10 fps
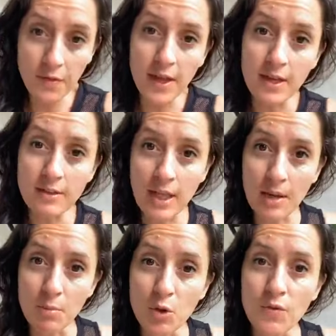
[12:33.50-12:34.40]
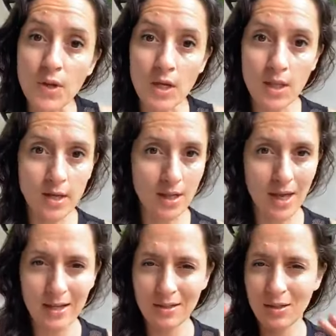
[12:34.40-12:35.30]
things that are moving, that are
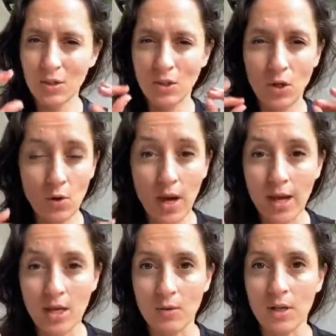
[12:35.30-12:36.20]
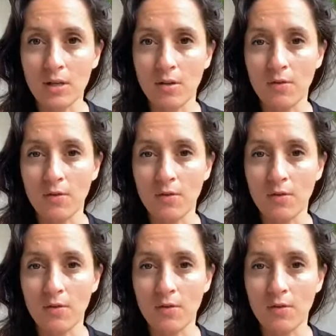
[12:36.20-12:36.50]
like so accurate